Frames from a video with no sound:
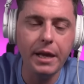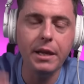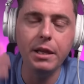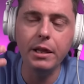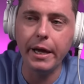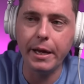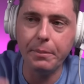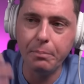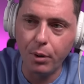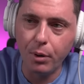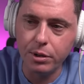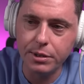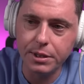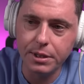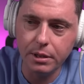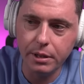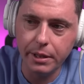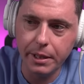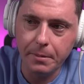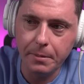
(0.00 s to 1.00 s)
and like
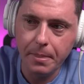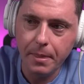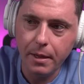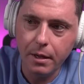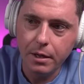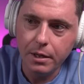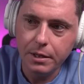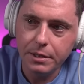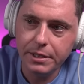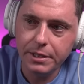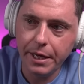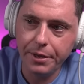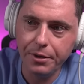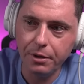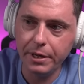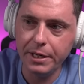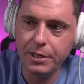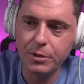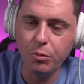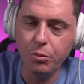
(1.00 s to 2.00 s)
personally,
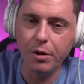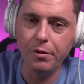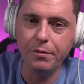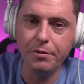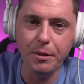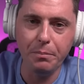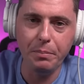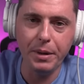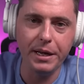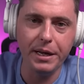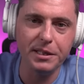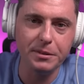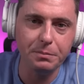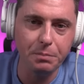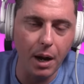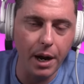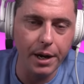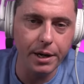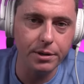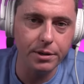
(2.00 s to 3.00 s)
Tether is one of the biggest
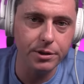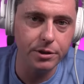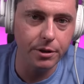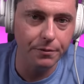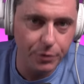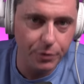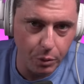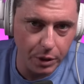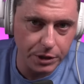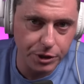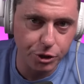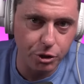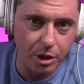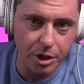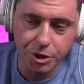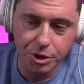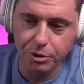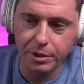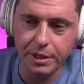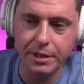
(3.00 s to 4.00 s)
buyers of US
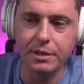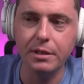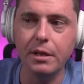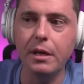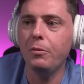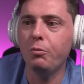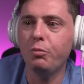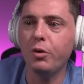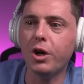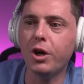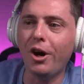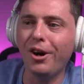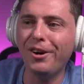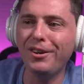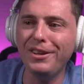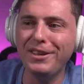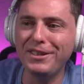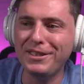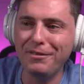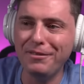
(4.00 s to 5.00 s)
treasuries,
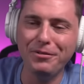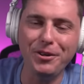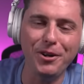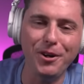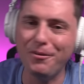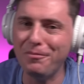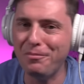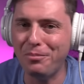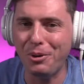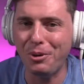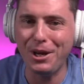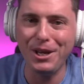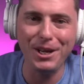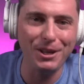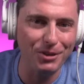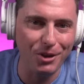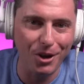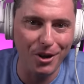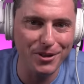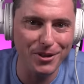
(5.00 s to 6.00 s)
regardless if they're
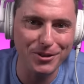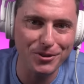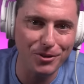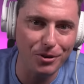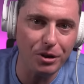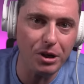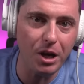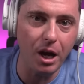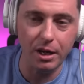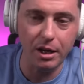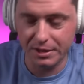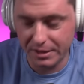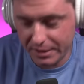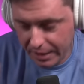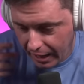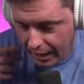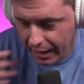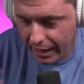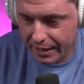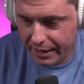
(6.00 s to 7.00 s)
breaking laws or not.
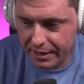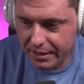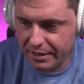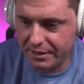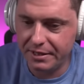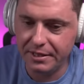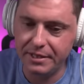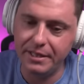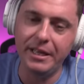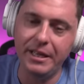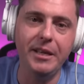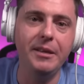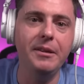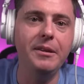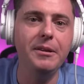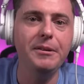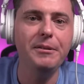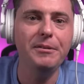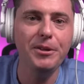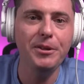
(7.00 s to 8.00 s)
I could see,
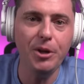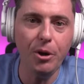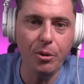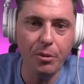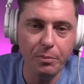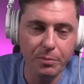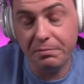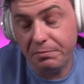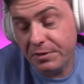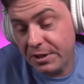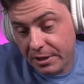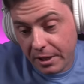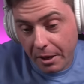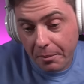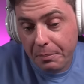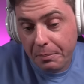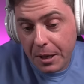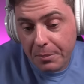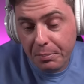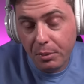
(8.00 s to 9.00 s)
you know,
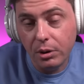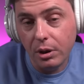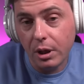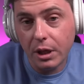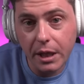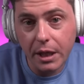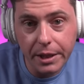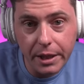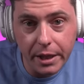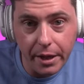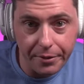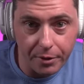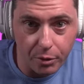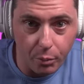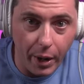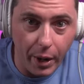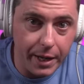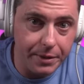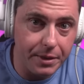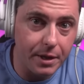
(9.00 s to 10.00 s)
some people looking the other
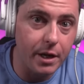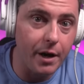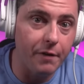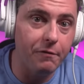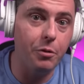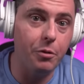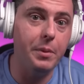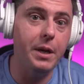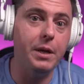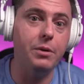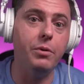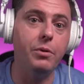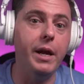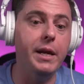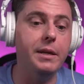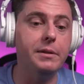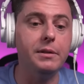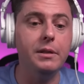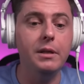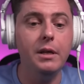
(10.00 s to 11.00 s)
way in the government,
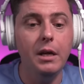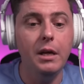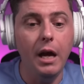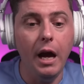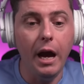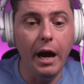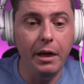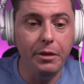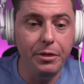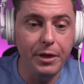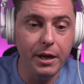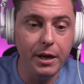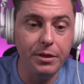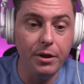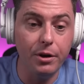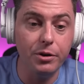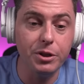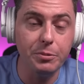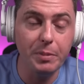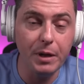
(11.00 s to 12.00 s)
right? I think
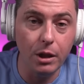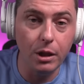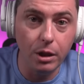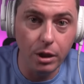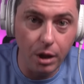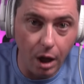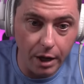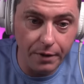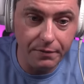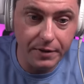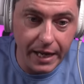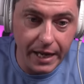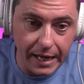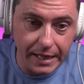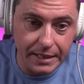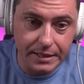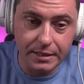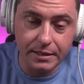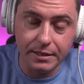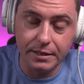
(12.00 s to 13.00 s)
there's been a lot of
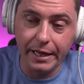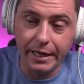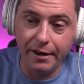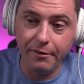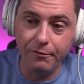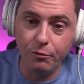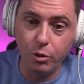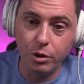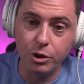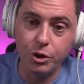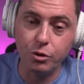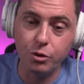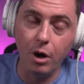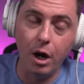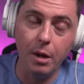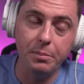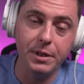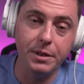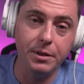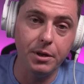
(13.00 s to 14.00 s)
cases that were
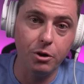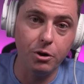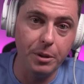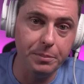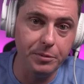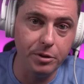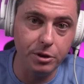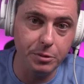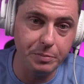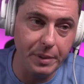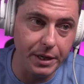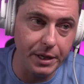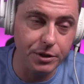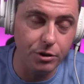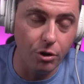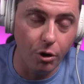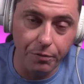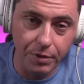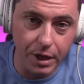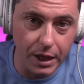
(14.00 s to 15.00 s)
dropped in the crypto space
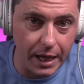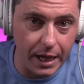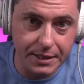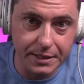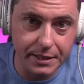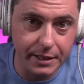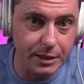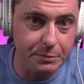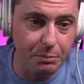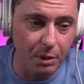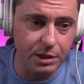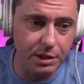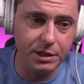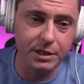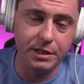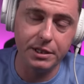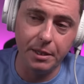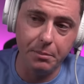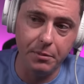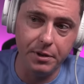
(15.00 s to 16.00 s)
over the last 6 months.
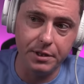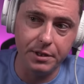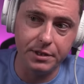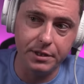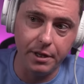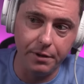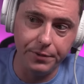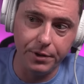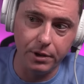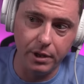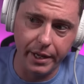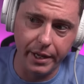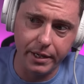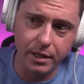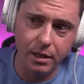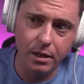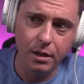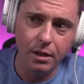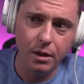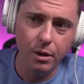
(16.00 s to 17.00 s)
Some of the stuff you're
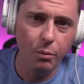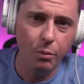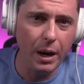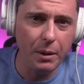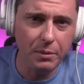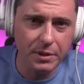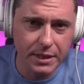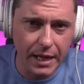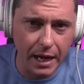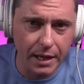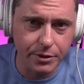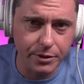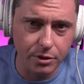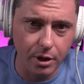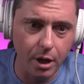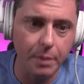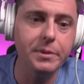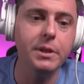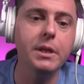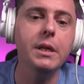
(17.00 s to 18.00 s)
like, why was that
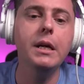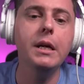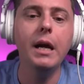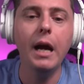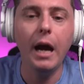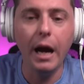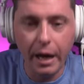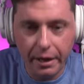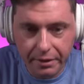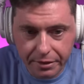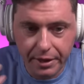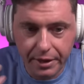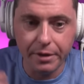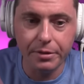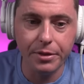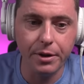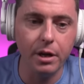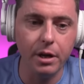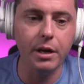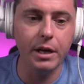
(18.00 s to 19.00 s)
dropped? I
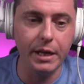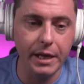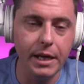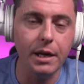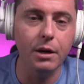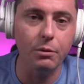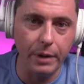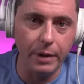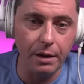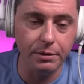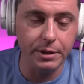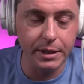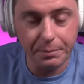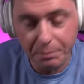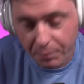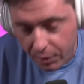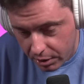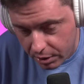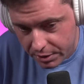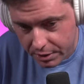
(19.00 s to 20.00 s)
think they're going to get around
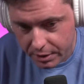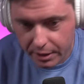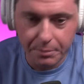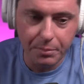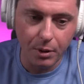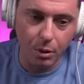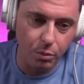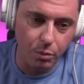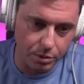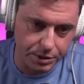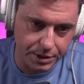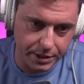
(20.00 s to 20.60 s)
it personally, but we'll